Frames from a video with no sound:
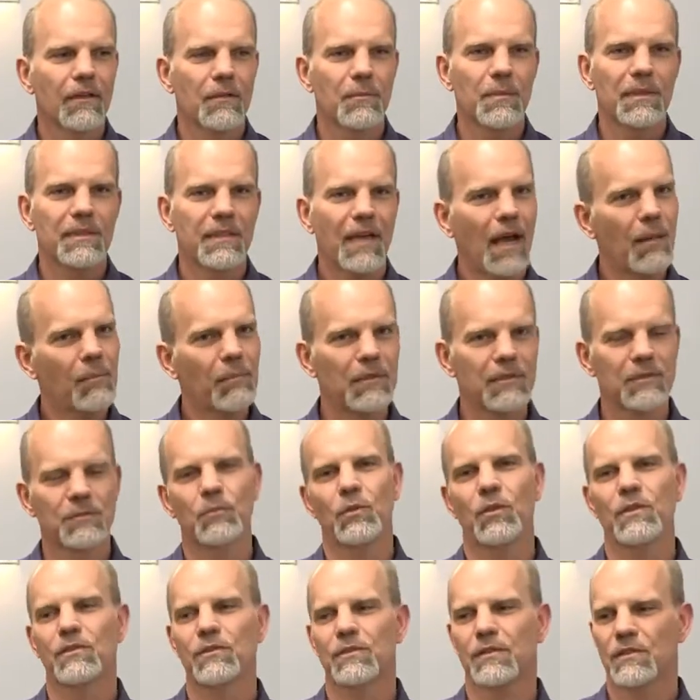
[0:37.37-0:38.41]
the metabolism
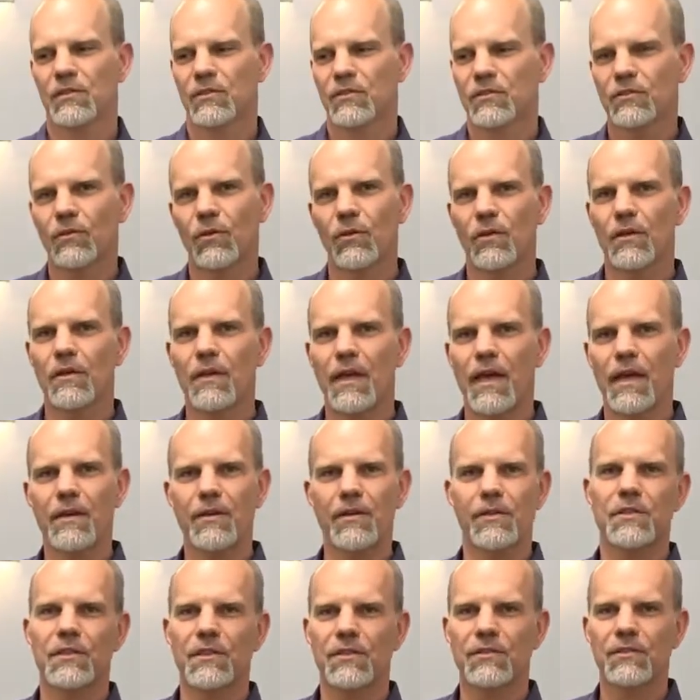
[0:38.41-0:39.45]
wants to store
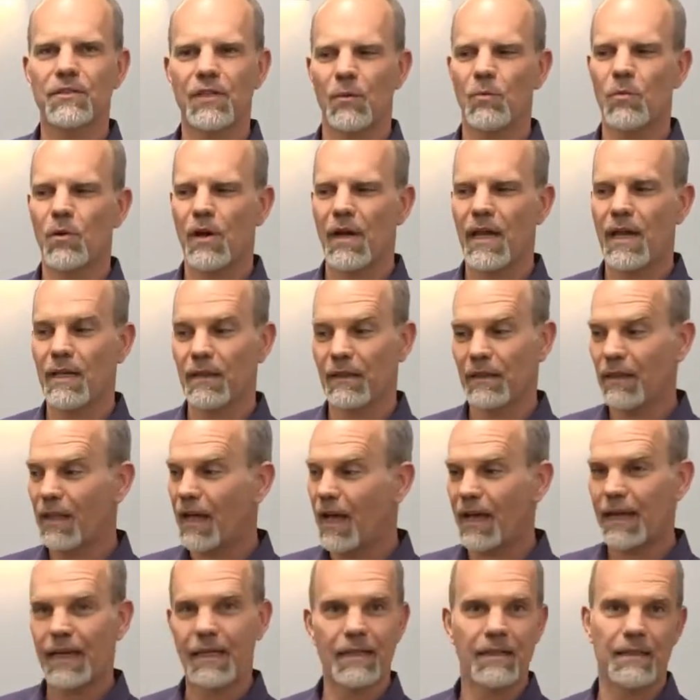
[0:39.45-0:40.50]
energy somewhere and
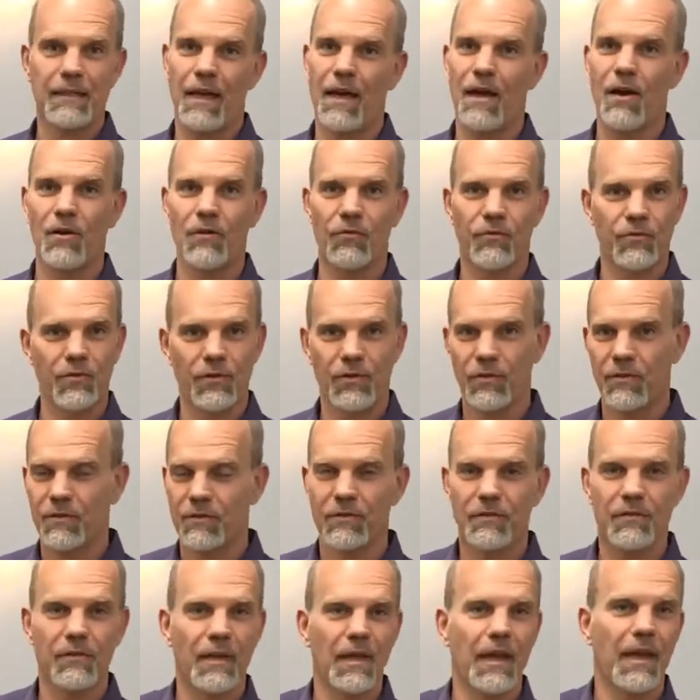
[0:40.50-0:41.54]
lock it down
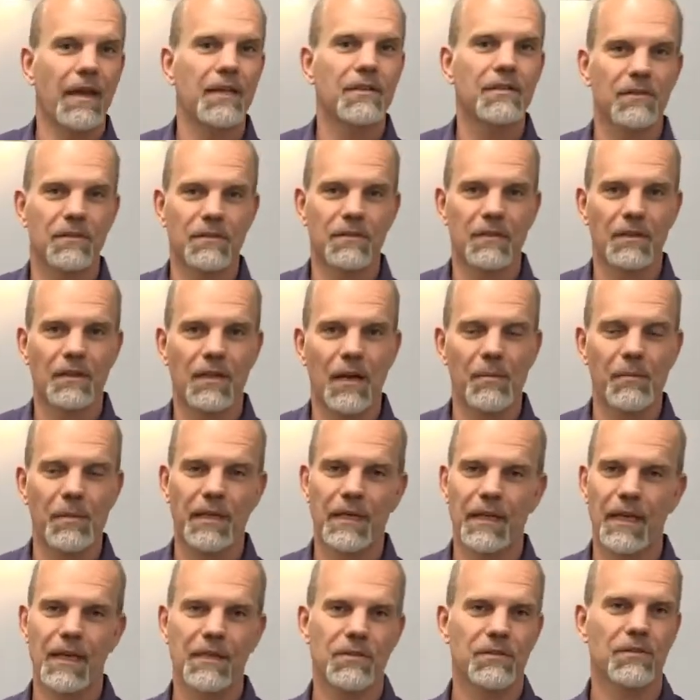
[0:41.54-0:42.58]
for ages to come
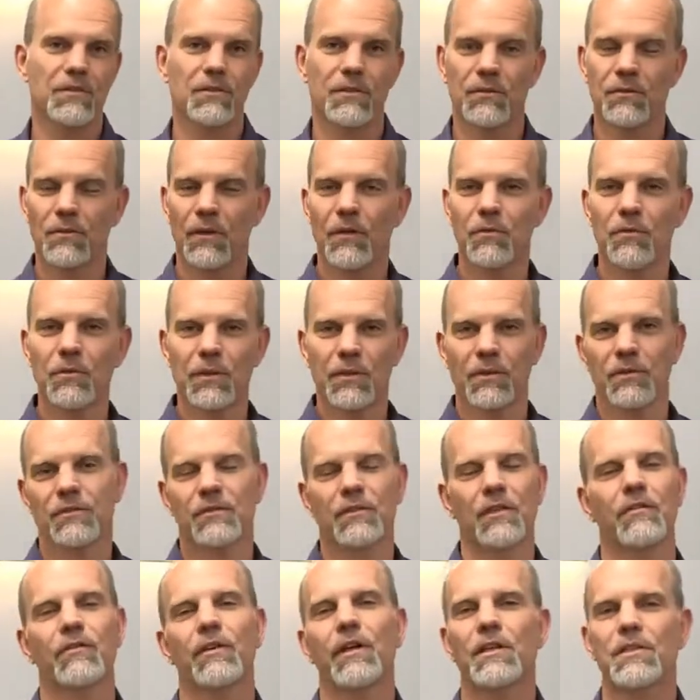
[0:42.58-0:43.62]
in case there's a real
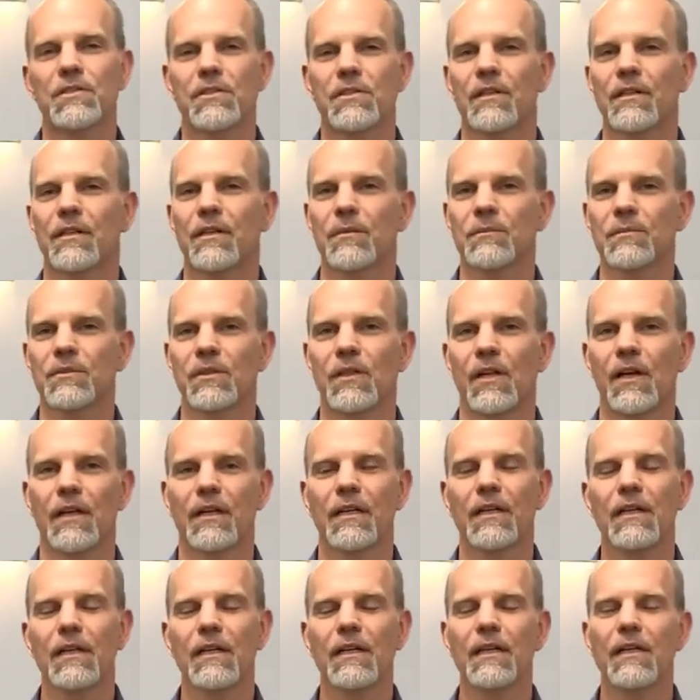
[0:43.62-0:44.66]
starvation that comes
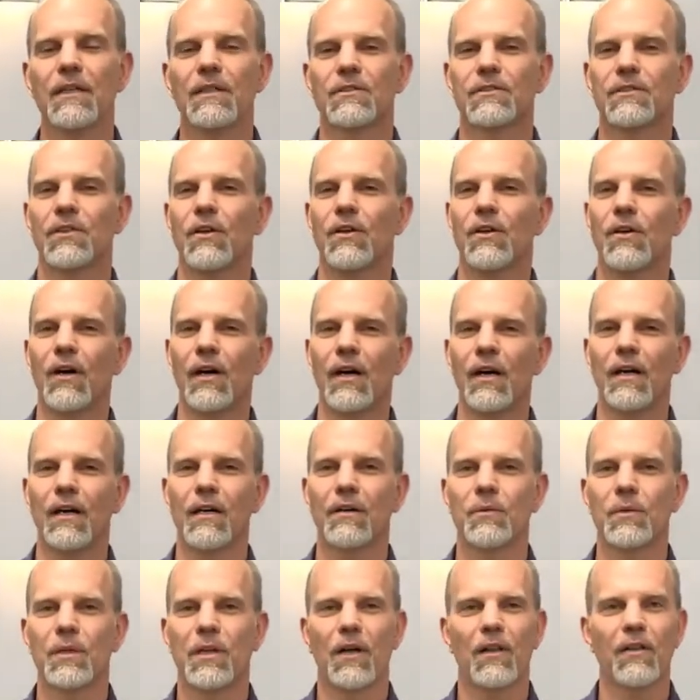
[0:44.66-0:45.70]
along.
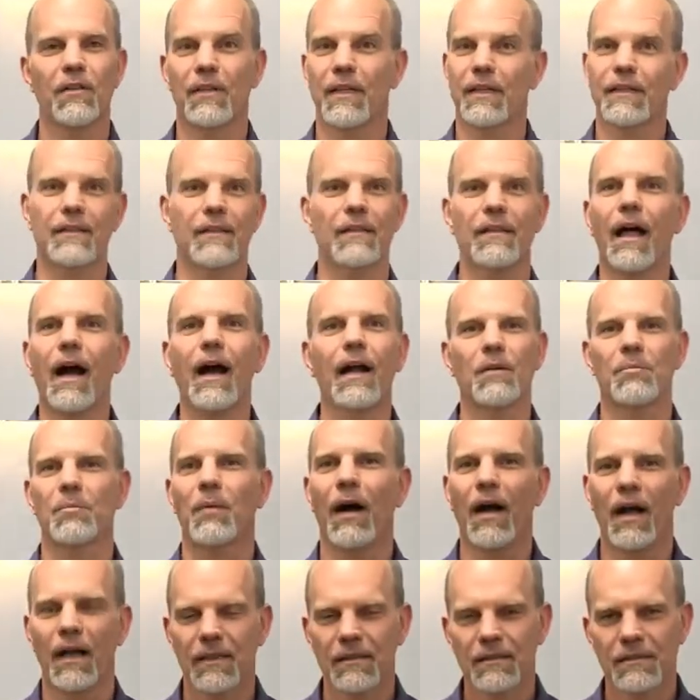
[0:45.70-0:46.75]
So we call it like a
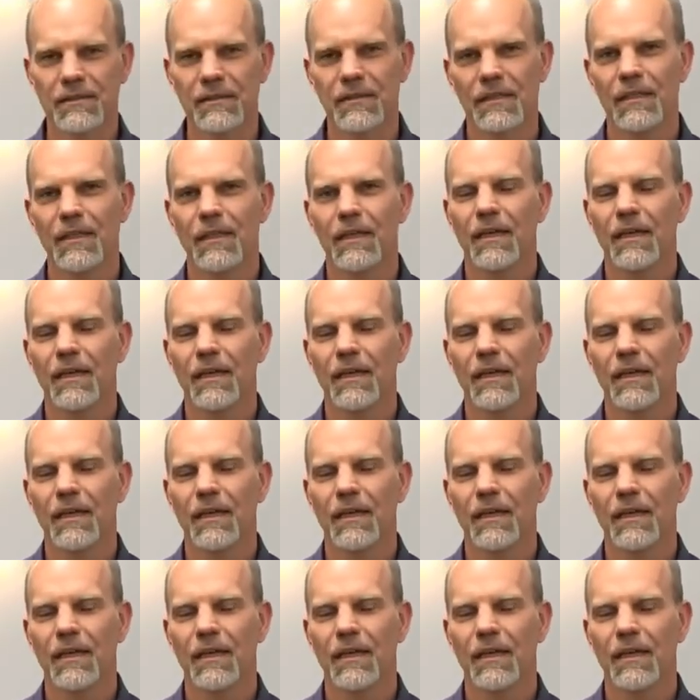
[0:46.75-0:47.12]
lockbox.